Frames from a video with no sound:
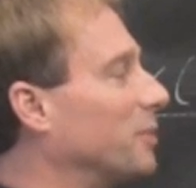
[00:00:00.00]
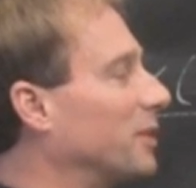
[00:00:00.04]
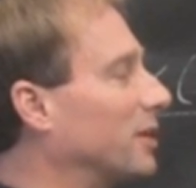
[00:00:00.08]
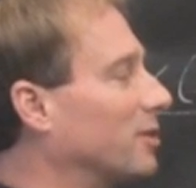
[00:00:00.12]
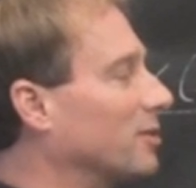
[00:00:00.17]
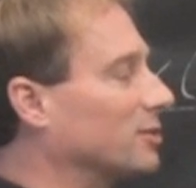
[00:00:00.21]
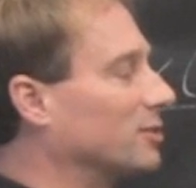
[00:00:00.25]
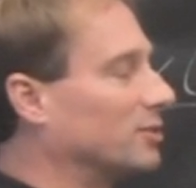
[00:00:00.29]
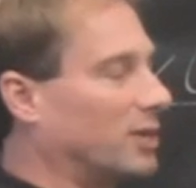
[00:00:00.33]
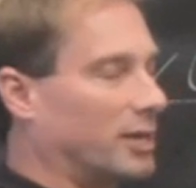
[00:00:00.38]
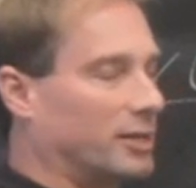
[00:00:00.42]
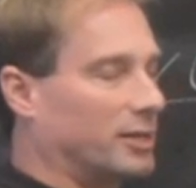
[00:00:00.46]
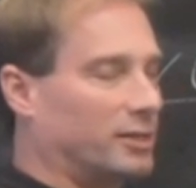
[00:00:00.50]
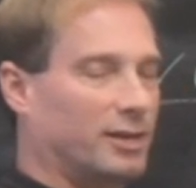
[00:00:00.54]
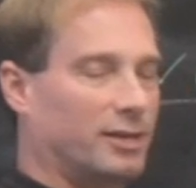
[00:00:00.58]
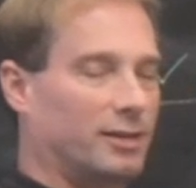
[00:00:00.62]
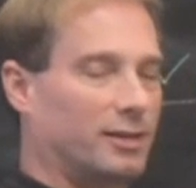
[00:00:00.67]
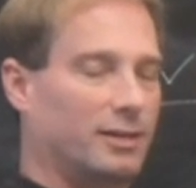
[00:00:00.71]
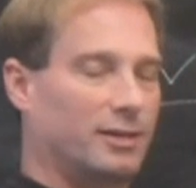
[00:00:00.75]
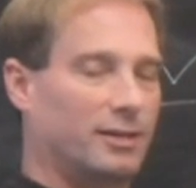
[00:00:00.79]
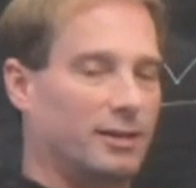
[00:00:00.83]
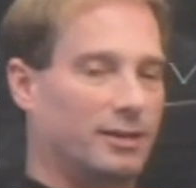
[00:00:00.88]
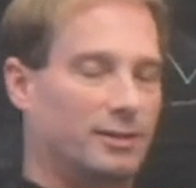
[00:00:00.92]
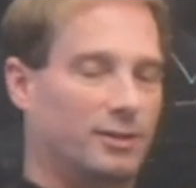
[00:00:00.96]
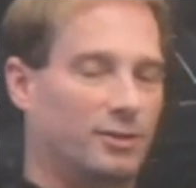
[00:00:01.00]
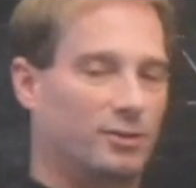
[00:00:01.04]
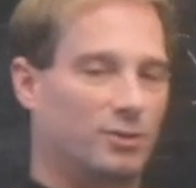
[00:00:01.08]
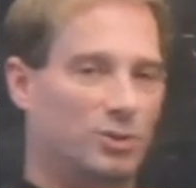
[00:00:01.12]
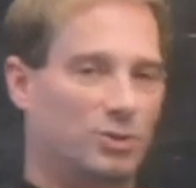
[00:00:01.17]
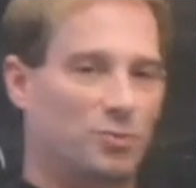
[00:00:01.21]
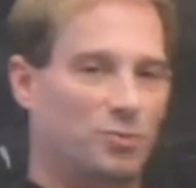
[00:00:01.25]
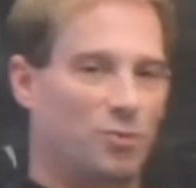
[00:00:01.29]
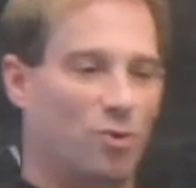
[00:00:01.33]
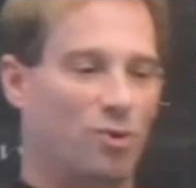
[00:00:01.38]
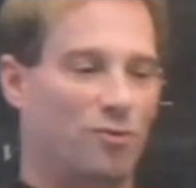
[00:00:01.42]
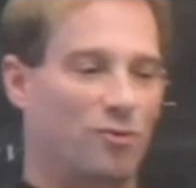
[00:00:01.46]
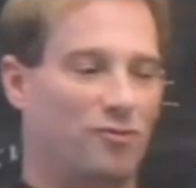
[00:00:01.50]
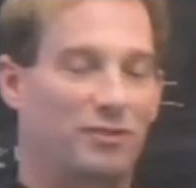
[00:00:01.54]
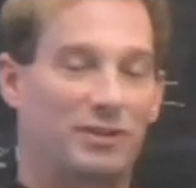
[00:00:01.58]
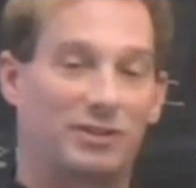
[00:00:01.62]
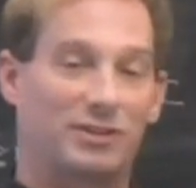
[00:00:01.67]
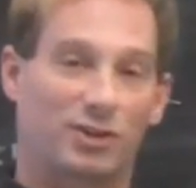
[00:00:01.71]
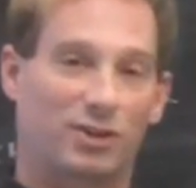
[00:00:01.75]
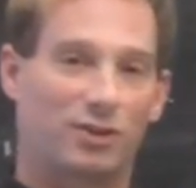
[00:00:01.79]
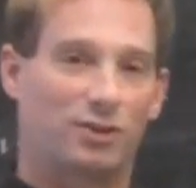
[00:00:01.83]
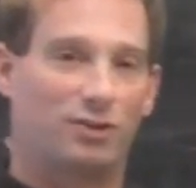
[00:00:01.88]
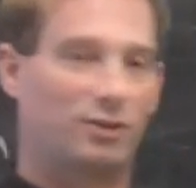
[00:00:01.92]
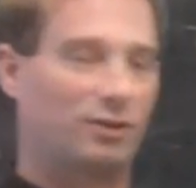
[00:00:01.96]
because I think that there's more
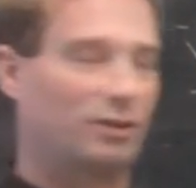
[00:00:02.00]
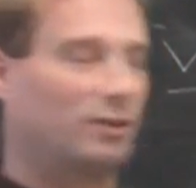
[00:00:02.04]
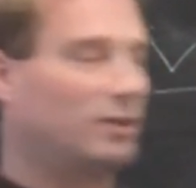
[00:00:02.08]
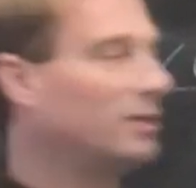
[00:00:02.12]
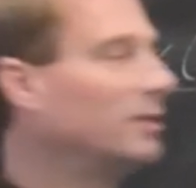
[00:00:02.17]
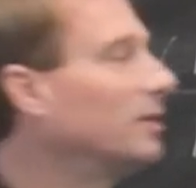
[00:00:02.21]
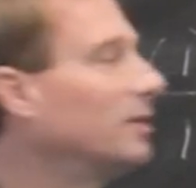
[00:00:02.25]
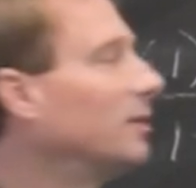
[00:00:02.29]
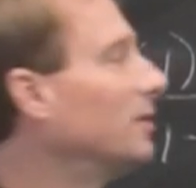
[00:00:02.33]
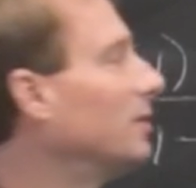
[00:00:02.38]
physical